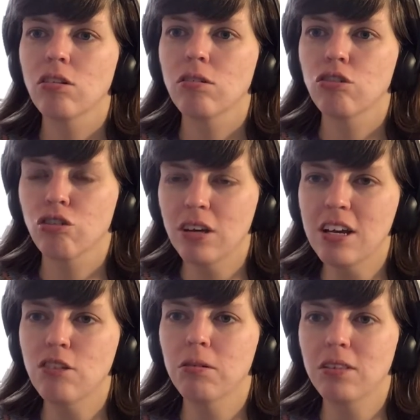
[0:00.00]

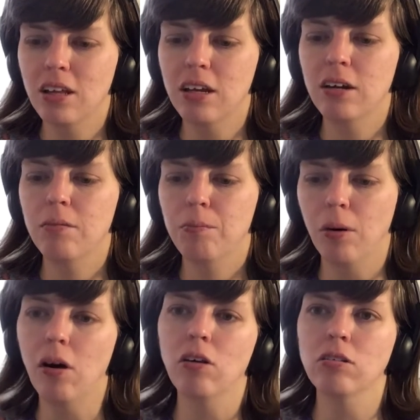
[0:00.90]
trees with knitted
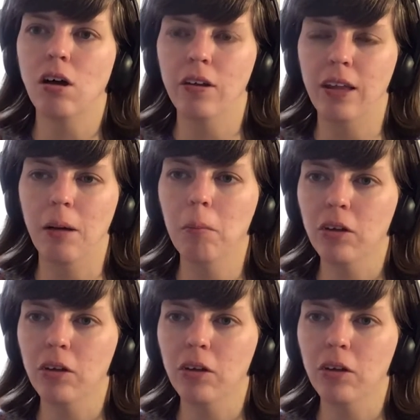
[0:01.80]
balls on them,